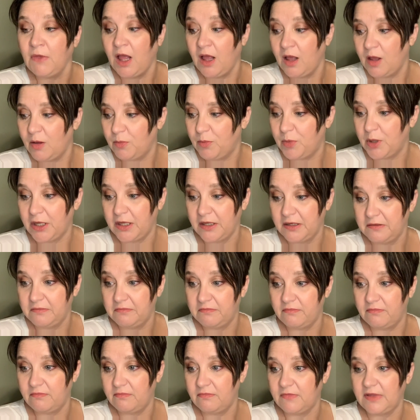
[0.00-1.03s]
but
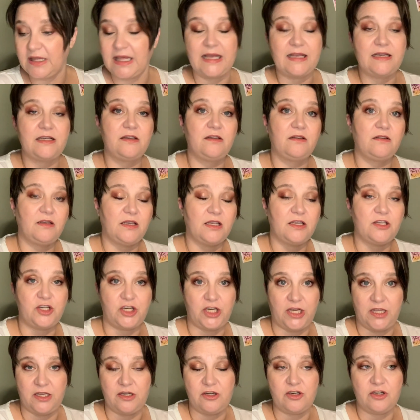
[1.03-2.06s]
that can
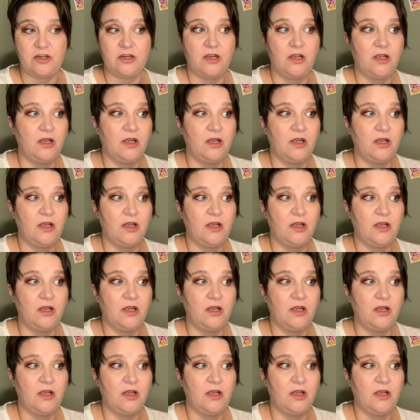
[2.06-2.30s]
change.